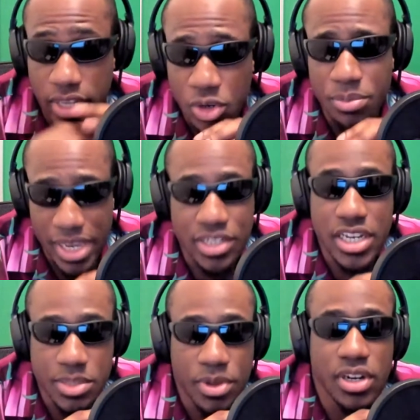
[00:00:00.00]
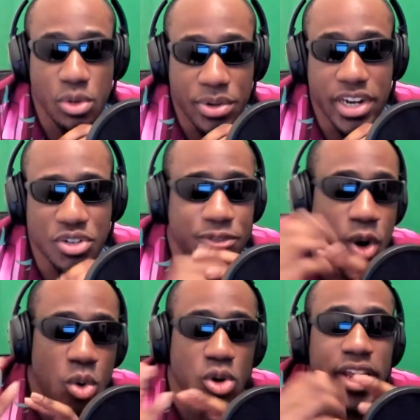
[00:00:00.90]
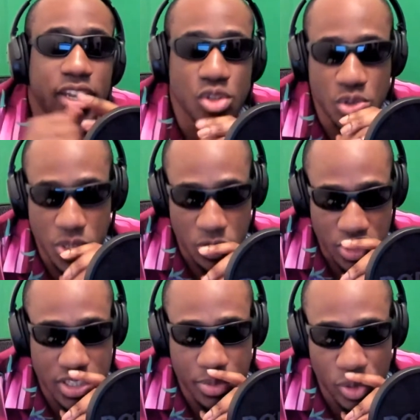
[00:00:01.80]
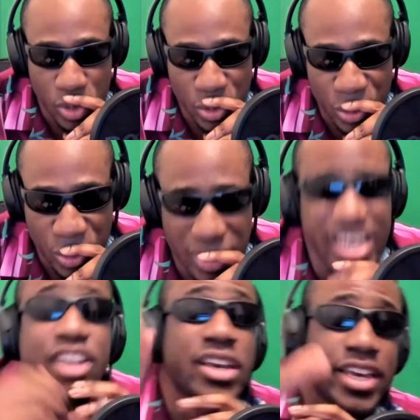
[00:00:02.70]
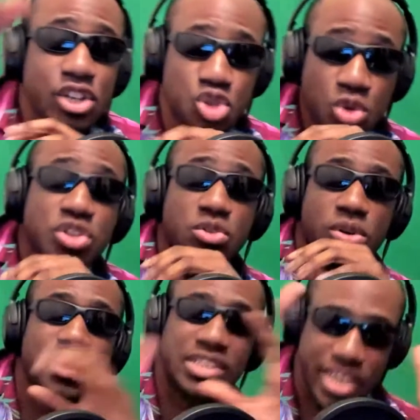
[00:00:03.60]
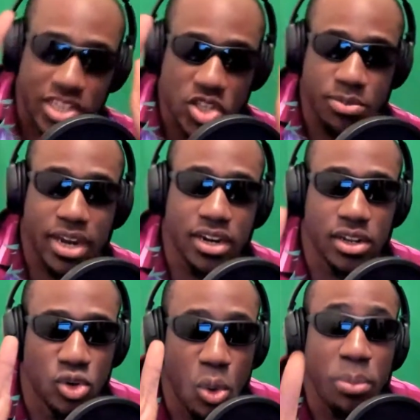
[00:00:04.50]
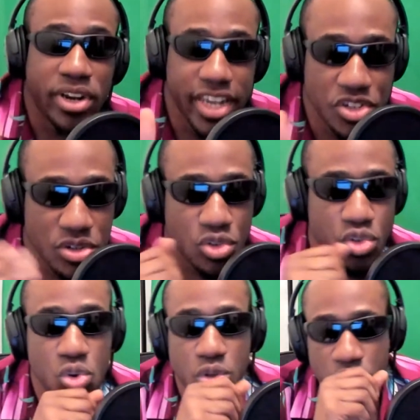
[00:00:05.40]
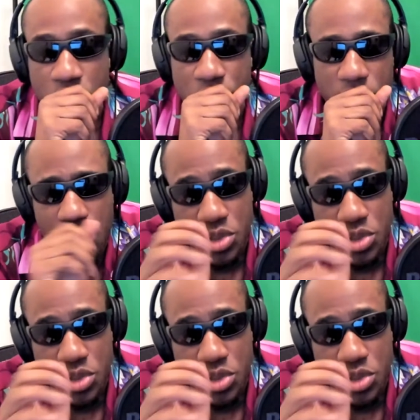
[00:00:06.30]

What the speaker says: It could be a gentleman lubrication. 4-1 or like 2-0. Gentleman 2-0. Gentleman lubrication 2-0.